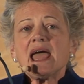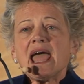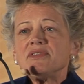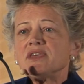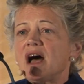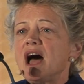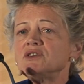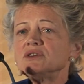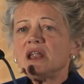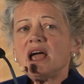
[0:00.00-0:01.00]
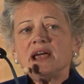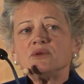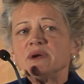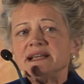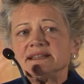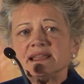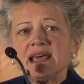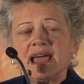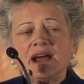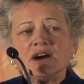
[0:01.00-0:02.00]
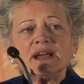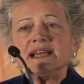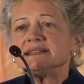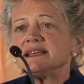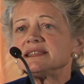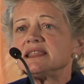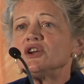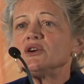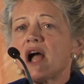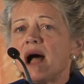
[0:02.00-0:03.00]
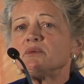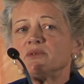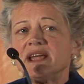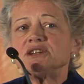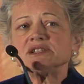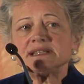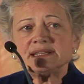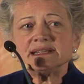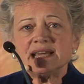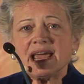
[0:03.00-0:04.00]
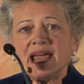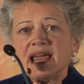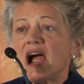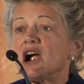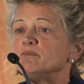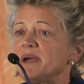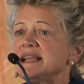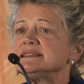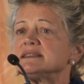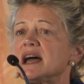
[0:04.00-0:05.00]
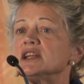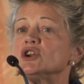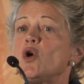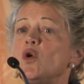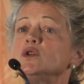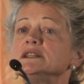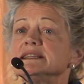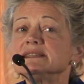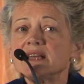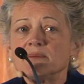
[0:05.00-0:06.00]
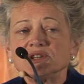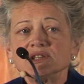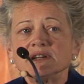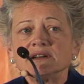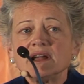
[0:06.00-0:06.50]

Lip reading: And the underlying reason there is that your operations today are based on an old assumption